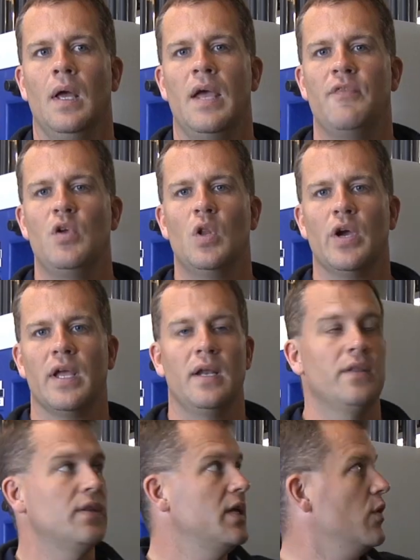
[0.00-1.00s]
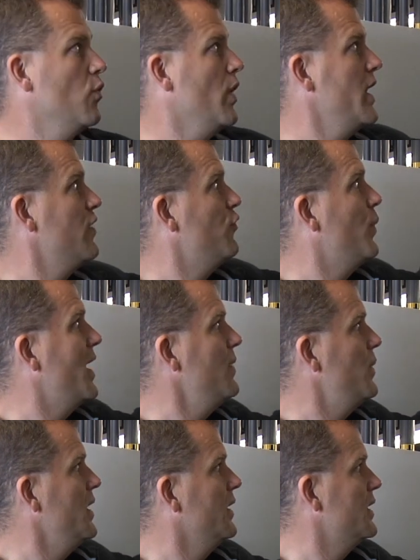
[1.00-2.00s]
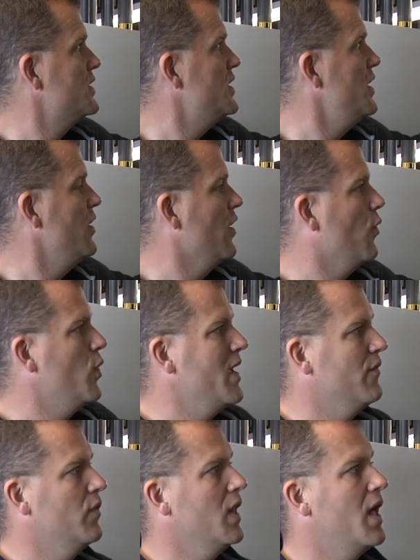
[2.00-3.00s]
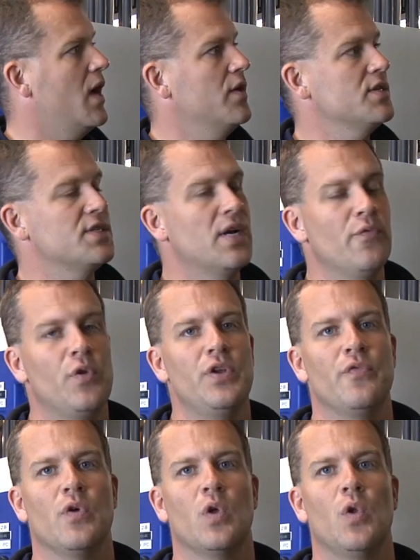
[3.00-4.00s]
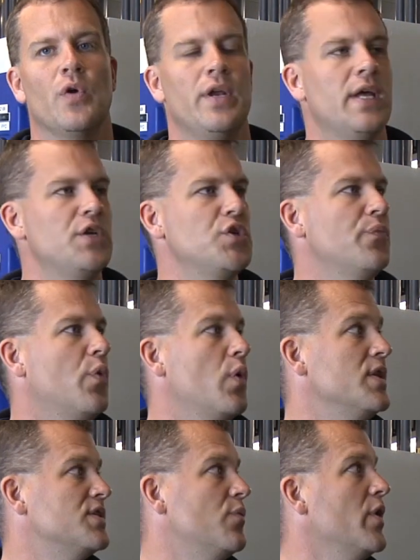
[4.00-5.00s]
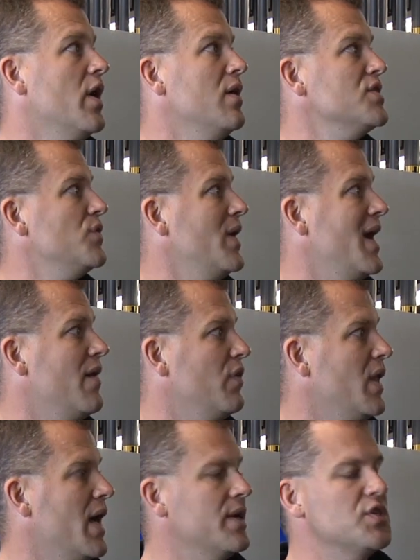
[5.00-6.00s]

If you look at the array of piping that's here, we have several different chlorination points, and we also have a lot of